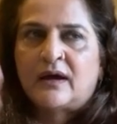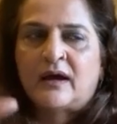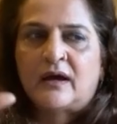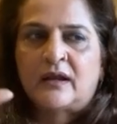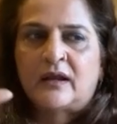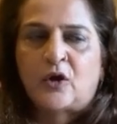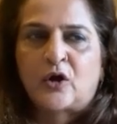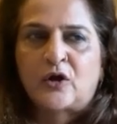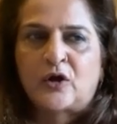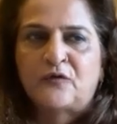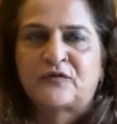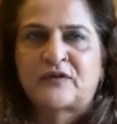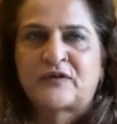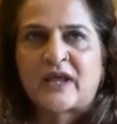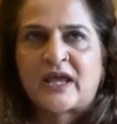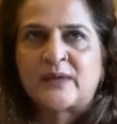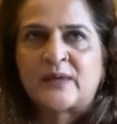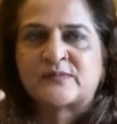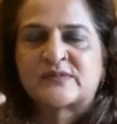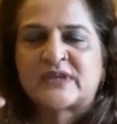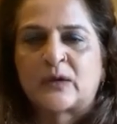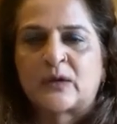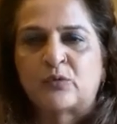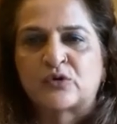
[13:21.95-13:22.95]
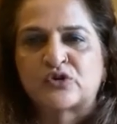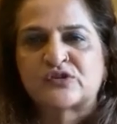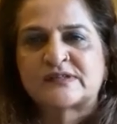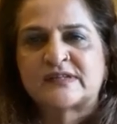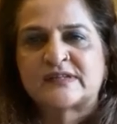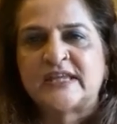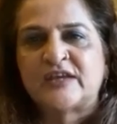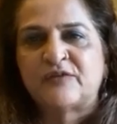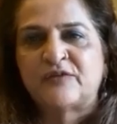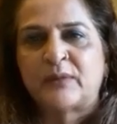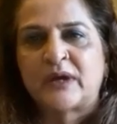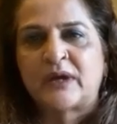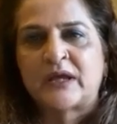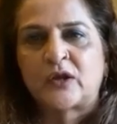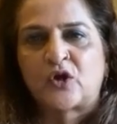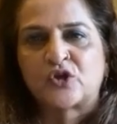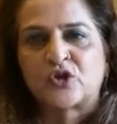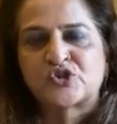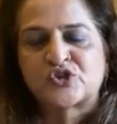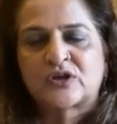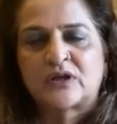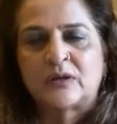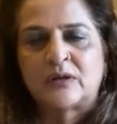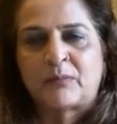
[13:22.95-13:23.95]
A lot of times I would just leave my
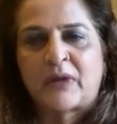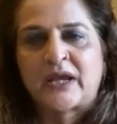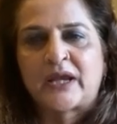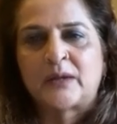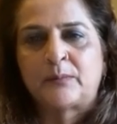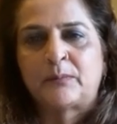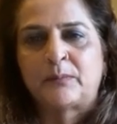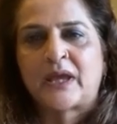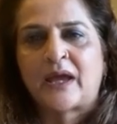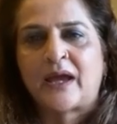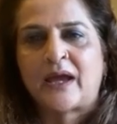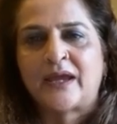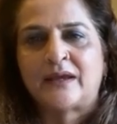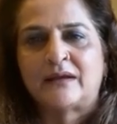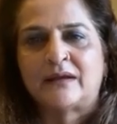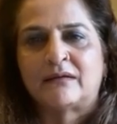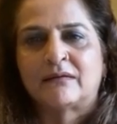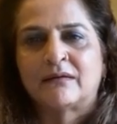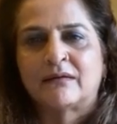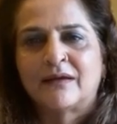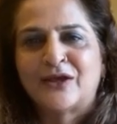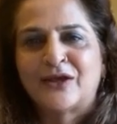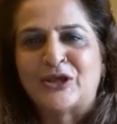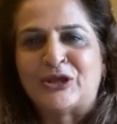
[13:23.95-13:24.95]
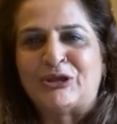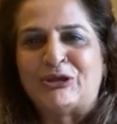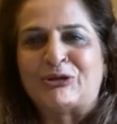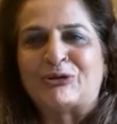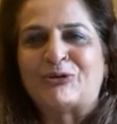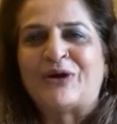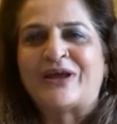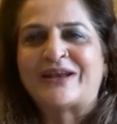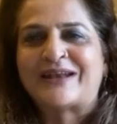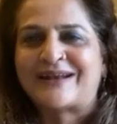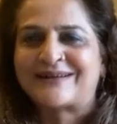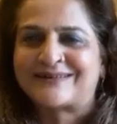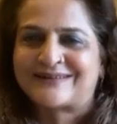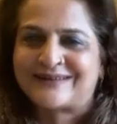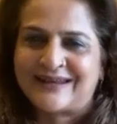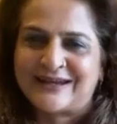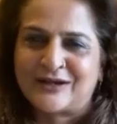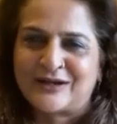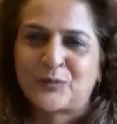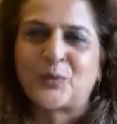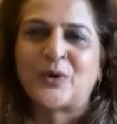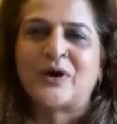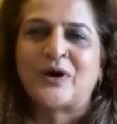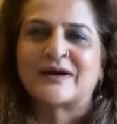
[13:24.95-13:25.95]
logical mind behind, you know, and
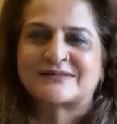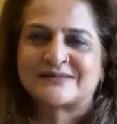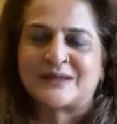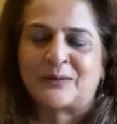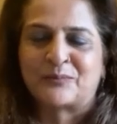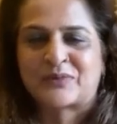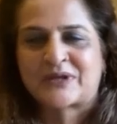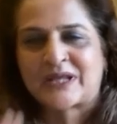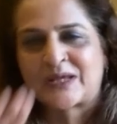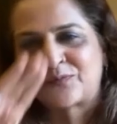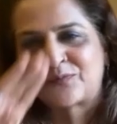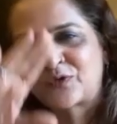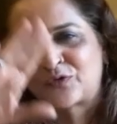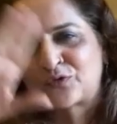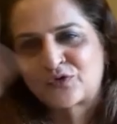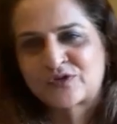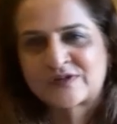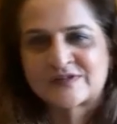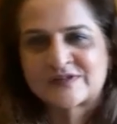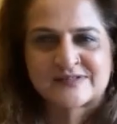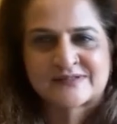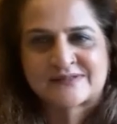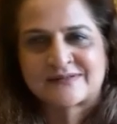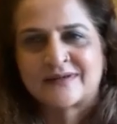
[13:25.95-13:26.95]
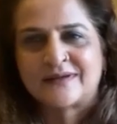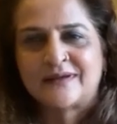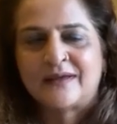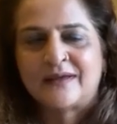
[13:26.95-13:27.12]
it works sometimes. And you just